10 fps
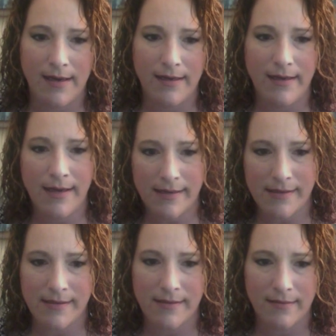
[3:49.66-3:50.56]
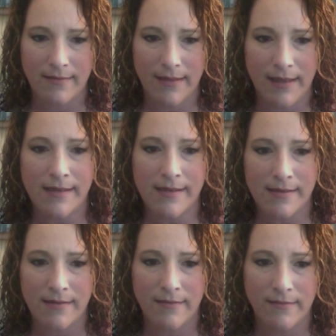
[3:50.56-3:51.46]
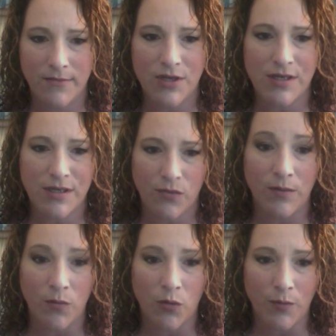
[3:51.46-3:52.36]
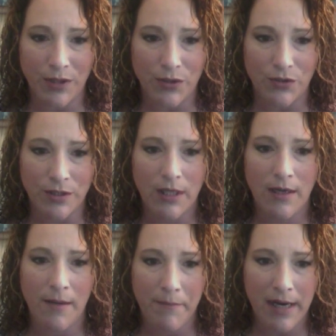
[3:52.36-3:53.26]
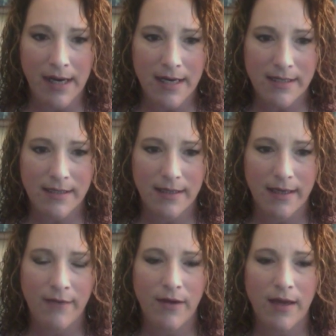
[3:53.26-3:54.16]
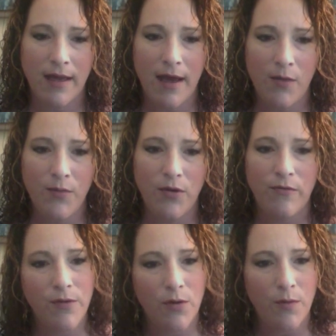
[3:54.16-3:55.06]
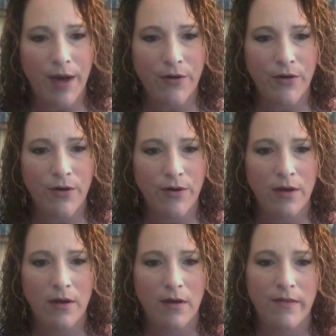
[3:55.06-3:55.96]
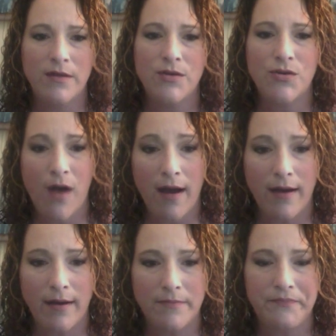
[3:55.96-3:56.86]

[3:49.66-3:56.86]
Yes, it is just one more pill. But if it can help you feel better, then try it.